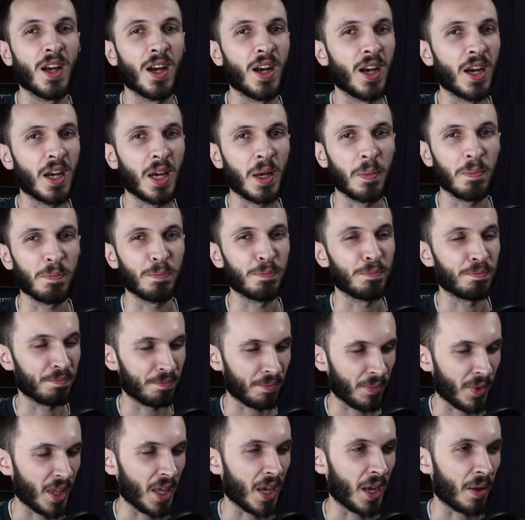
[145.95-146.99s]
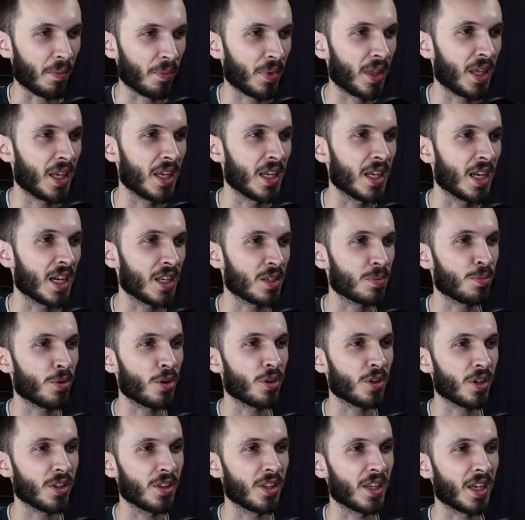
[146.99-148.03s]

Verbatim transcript: Um, yeah, he has broken